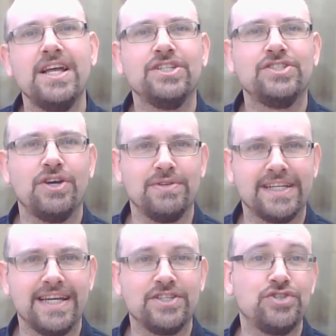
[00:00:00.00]
So it's a
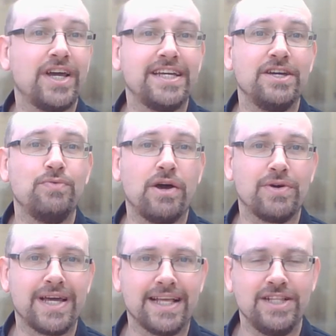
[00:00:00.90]
case of checking with our
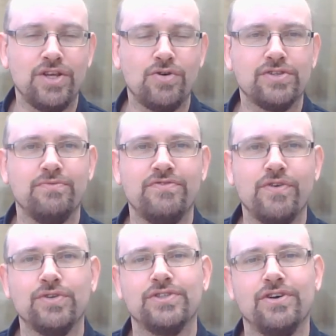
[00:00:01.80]
catalogues, and we've
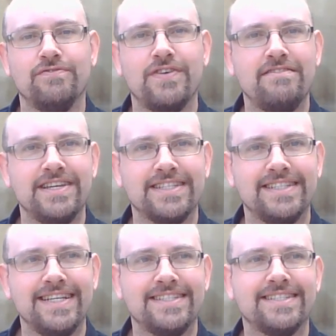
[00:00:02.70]
also got various
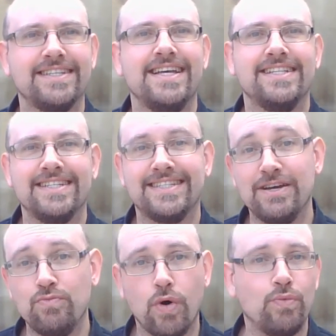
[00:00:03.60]
lists to
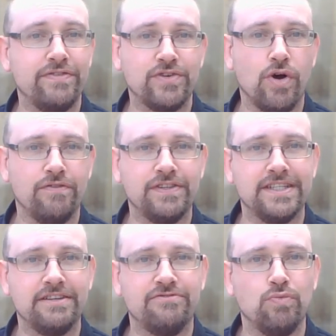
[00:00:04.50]
say what we've got for
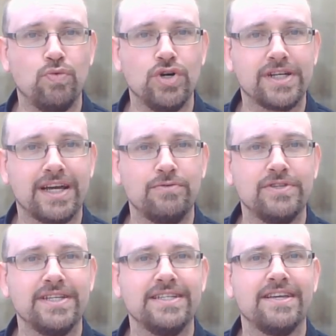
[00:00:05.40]
the different
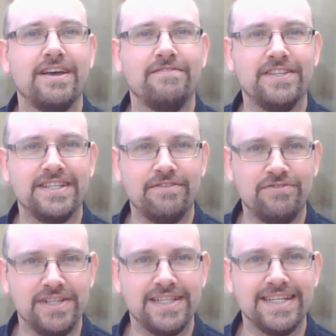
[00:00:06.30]
workhouses, for the
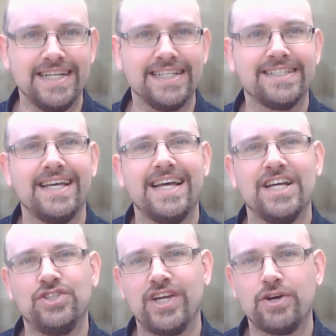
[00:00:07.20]
different dates,
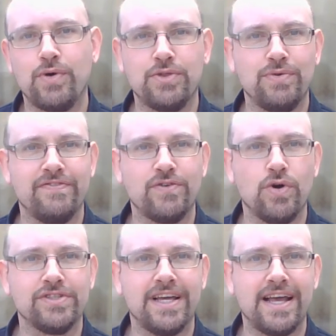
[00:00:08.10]
and check whether we've
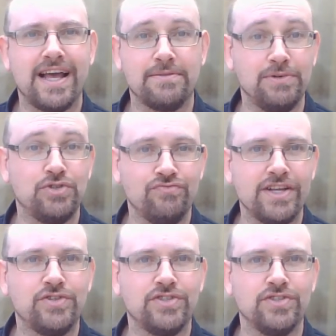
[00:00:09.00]
got admission
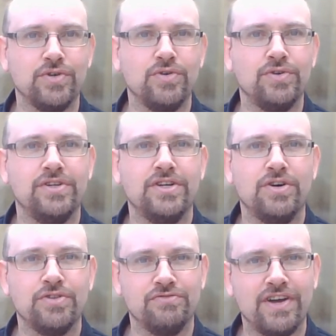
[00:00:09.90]
registers or
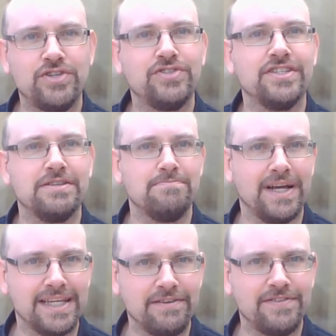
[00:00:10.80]
other registers that
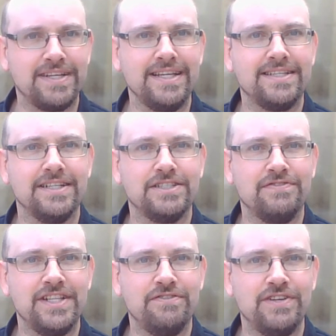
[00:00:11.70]
might give details of
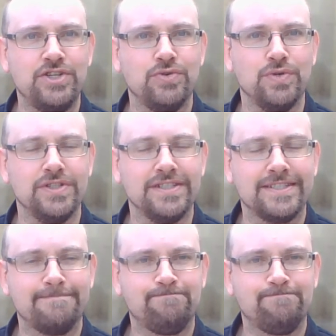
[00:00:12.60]
individuals.